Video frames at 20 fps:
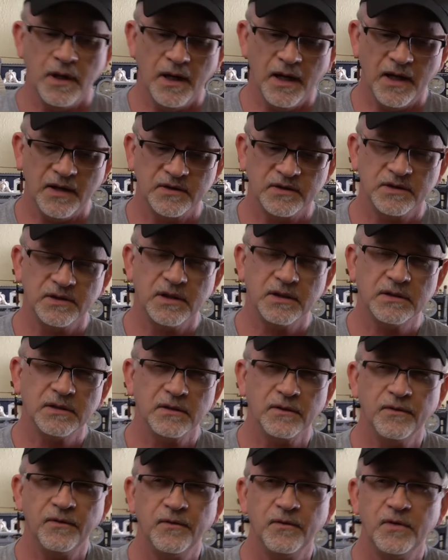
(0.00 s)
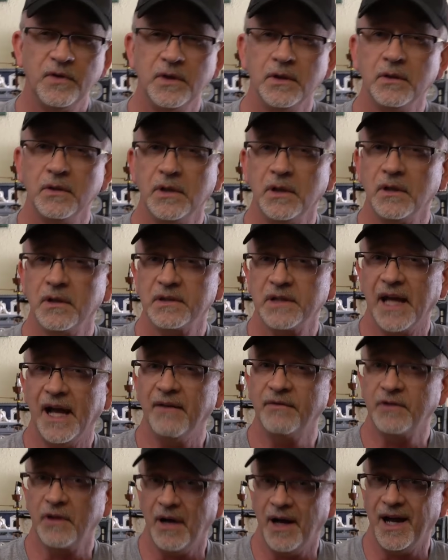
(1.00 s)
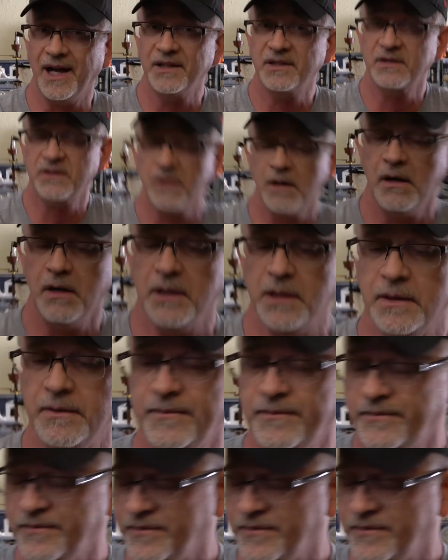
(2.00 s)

us just a few years after I started,